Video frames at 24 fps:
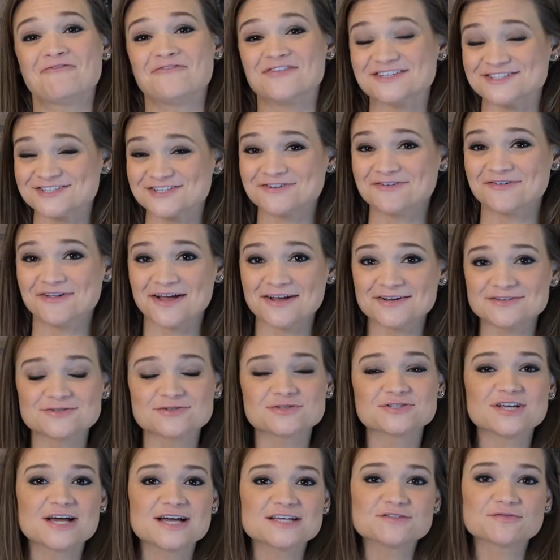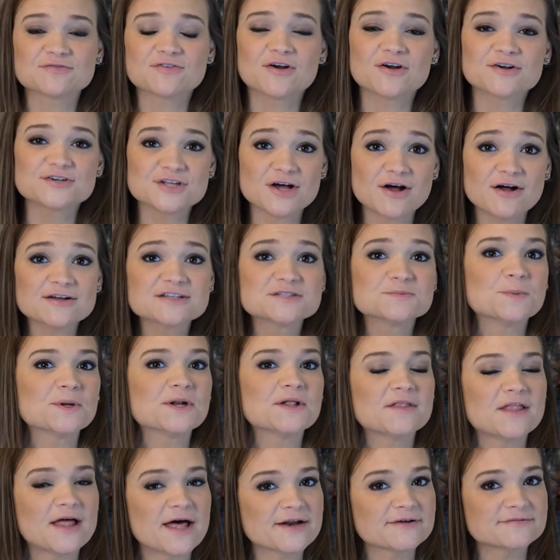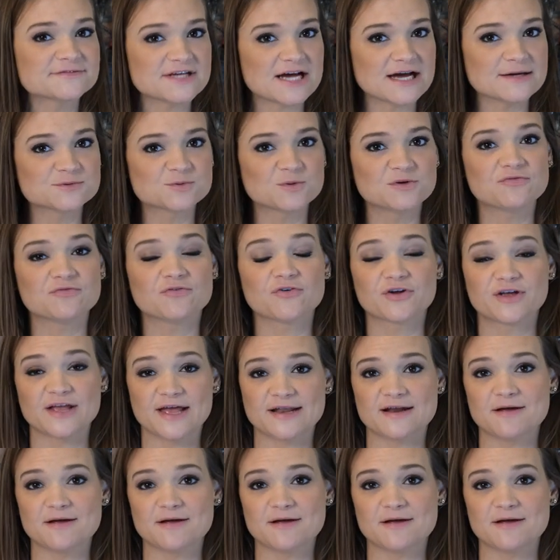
physical exercise for our dogs, but a lot of times we forget